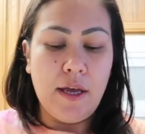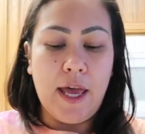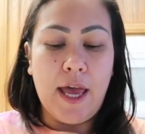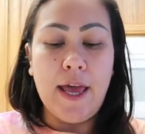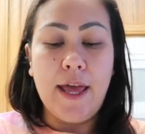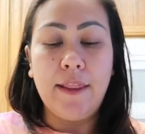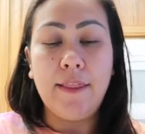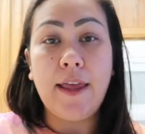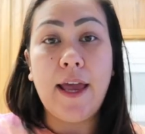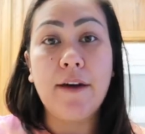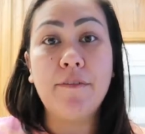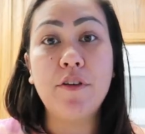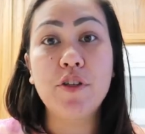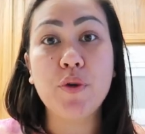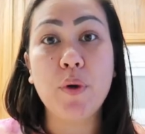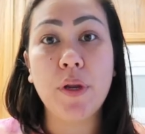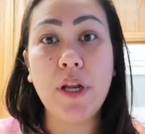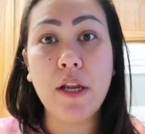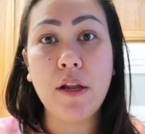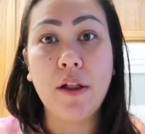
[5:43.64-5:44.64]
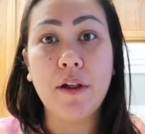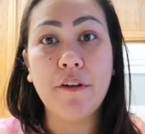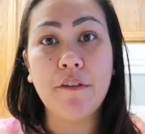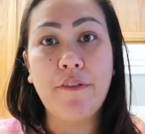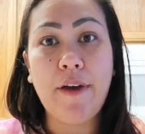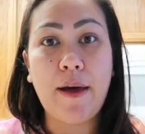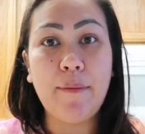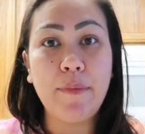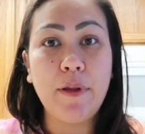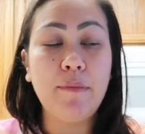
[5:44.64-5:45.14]
And they have a $20
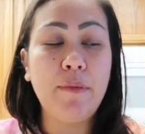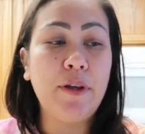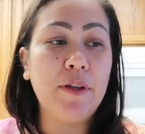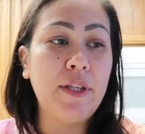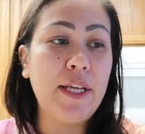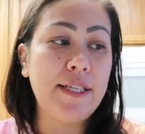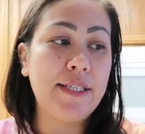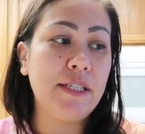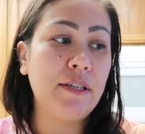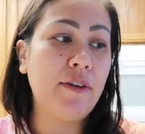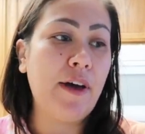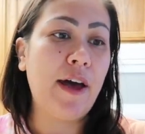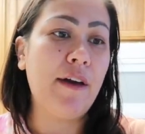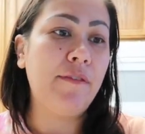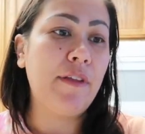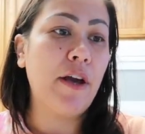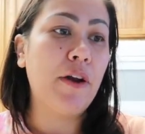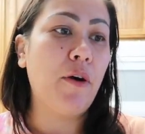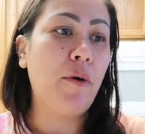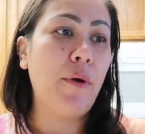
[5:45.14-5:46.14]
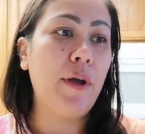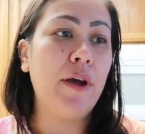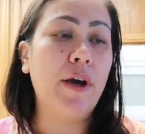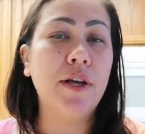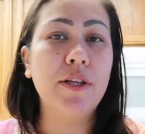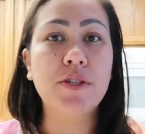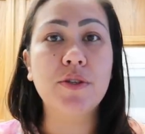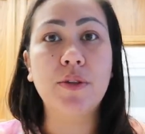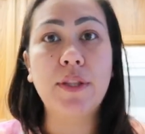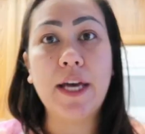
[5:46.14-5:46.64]
family meal. They still have that going
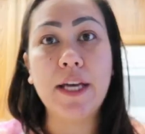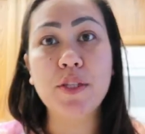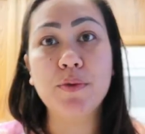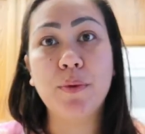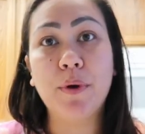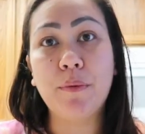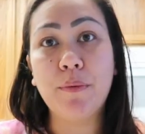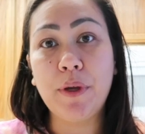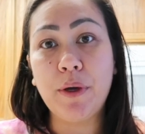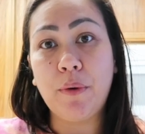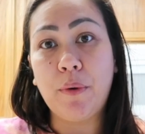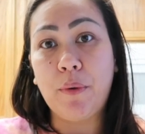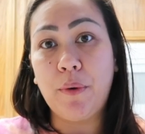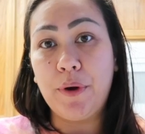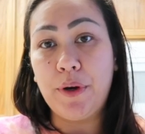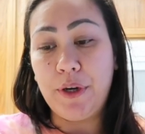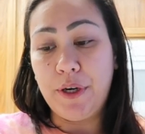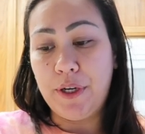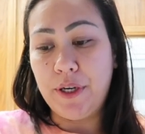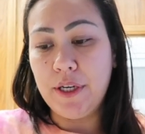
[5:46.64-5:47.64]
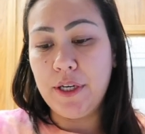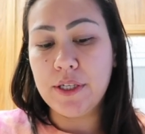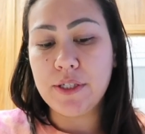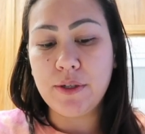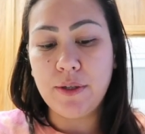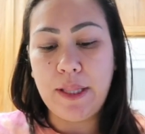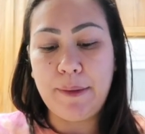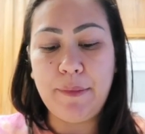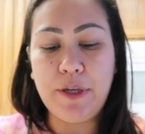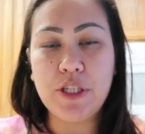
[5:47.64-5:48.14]
on, so that's what we ordered.
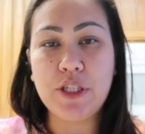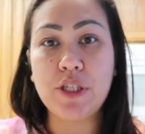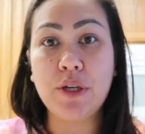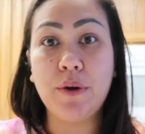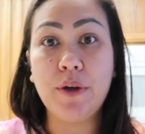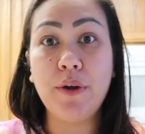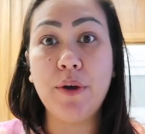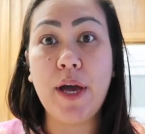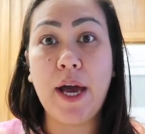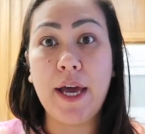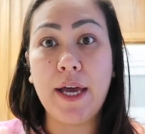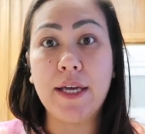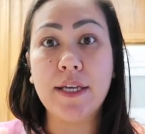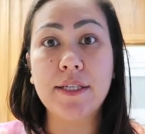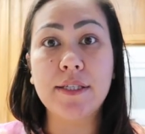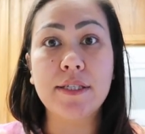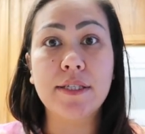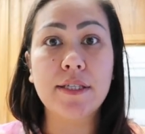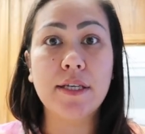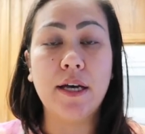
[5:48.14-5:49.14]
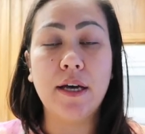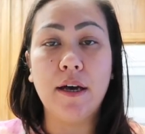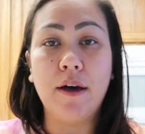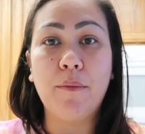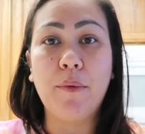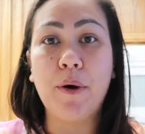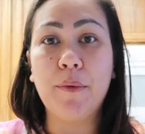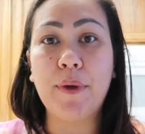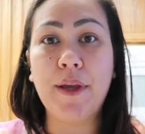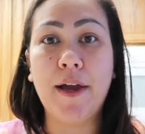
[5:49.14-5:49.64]
So let me show you guys
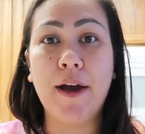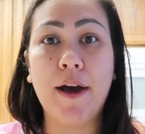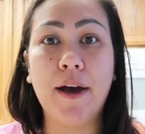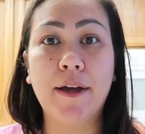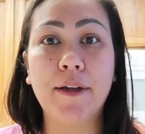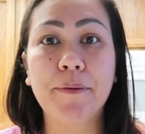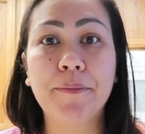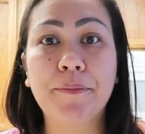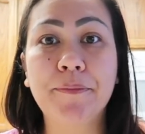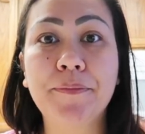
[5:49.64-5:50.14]
what we got.